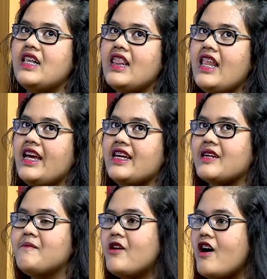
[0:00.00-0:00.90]
like
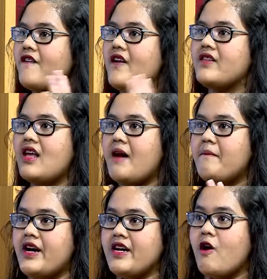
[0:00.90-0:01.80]
among of
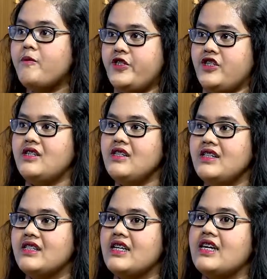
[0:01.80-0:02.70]
my option,
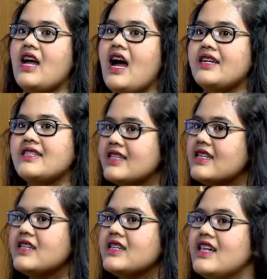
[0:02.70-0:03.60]
that I
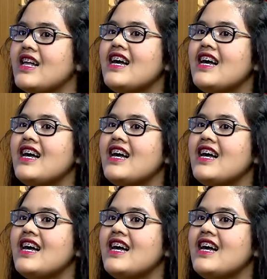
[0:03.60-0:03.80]
still